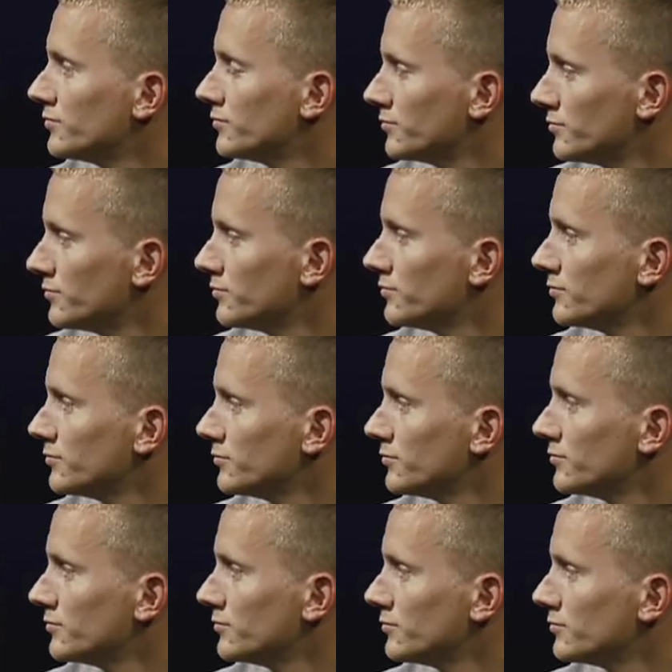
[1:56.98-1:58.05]

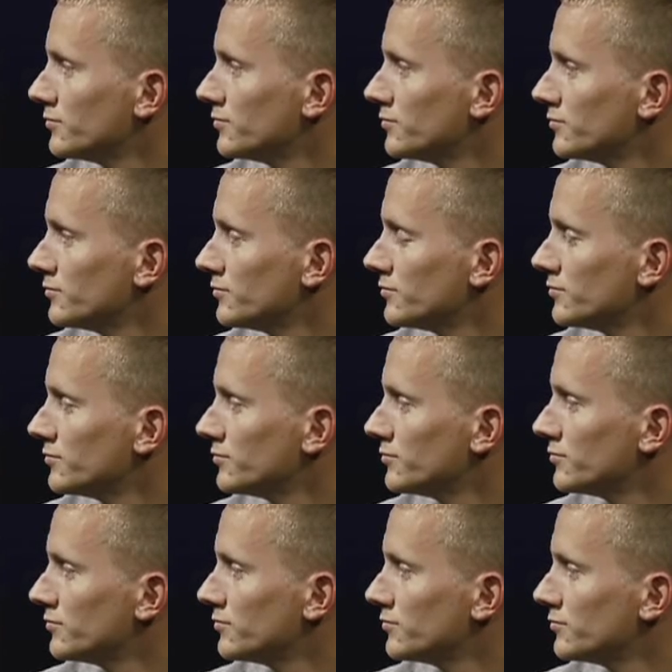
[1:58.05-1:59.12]

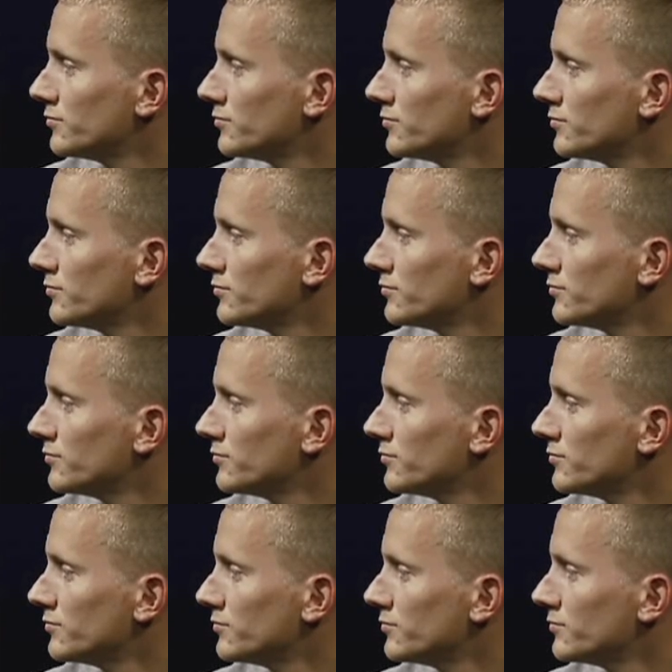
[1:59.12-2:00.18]

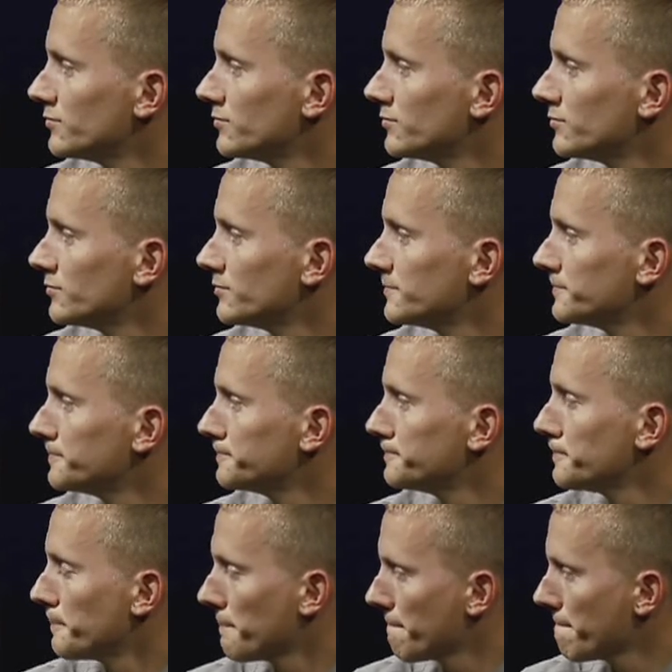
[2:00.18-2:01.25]

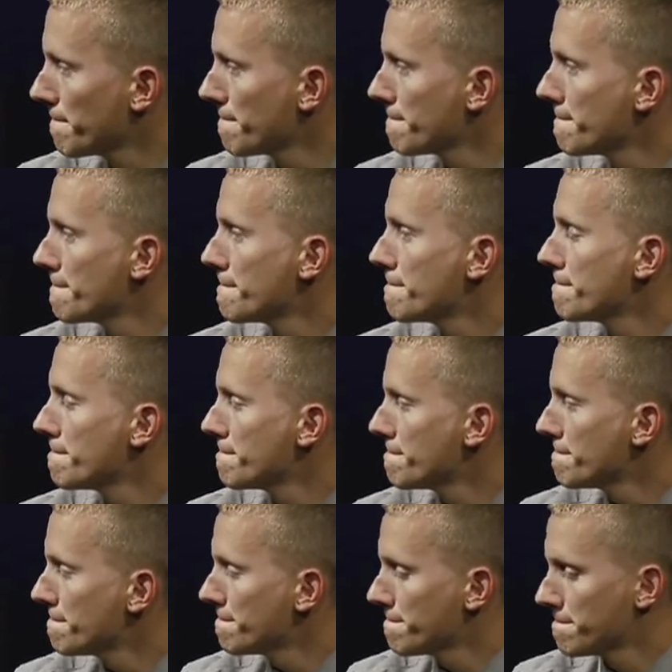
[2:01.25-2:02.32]

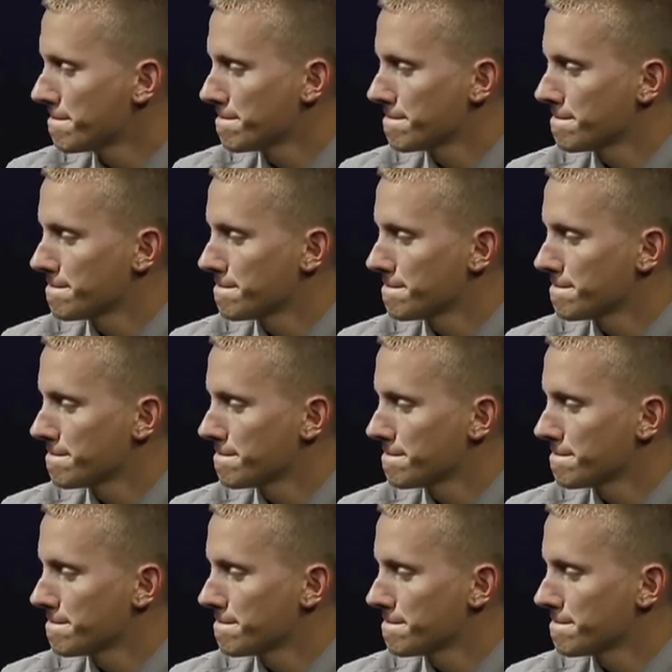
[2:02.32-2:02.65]
(silent)